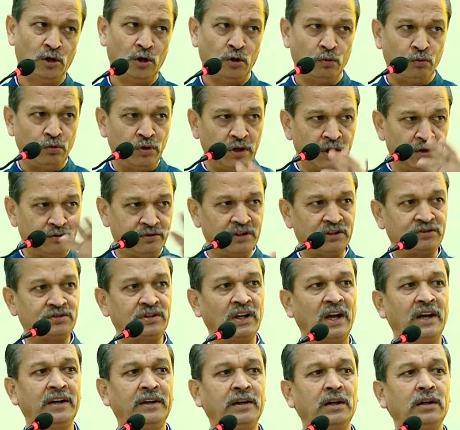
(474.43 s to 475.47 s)
We have
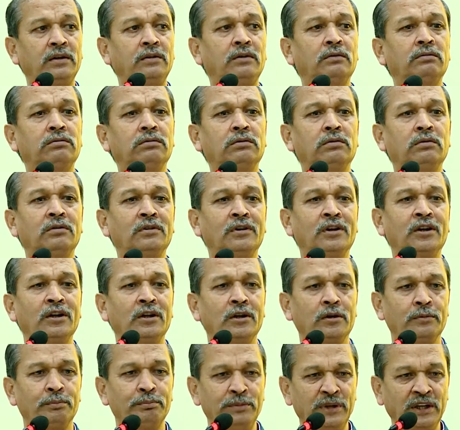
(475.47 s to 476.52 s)
decided,
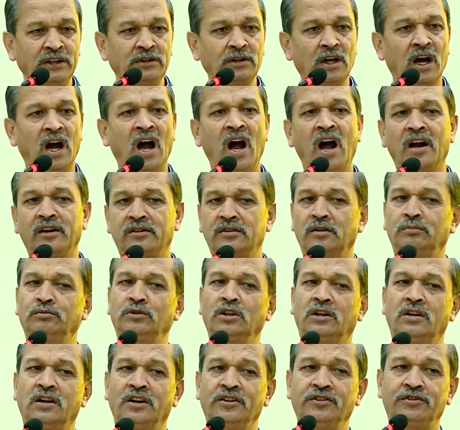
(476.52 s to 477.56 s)
being the heart of the
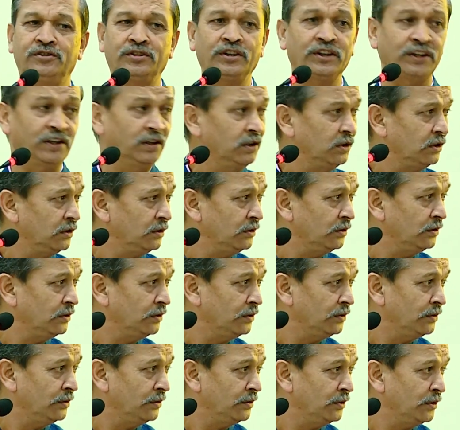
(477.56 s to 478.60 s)
country,
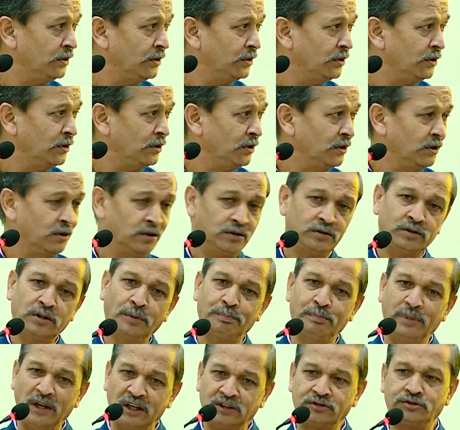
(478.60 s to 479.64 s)
the
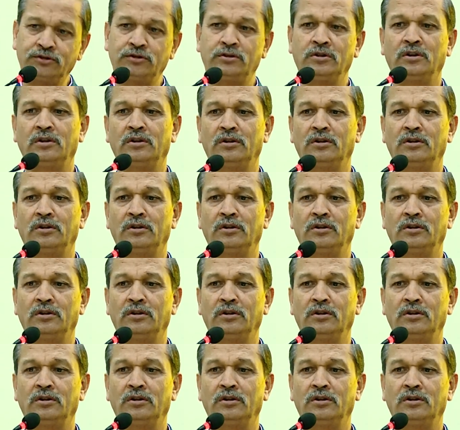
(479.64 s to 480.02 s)
best